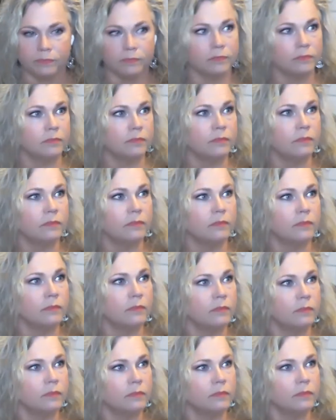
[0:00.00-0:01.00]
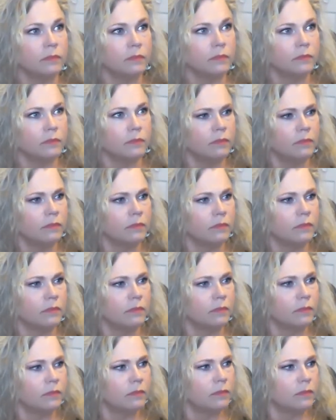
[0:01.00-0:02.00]

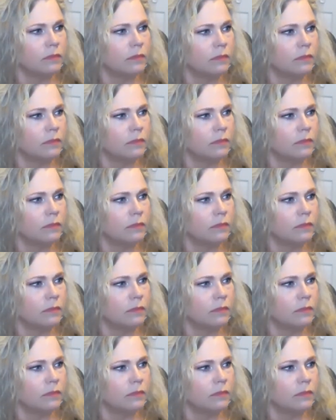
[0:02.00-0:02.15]
(no one is talking)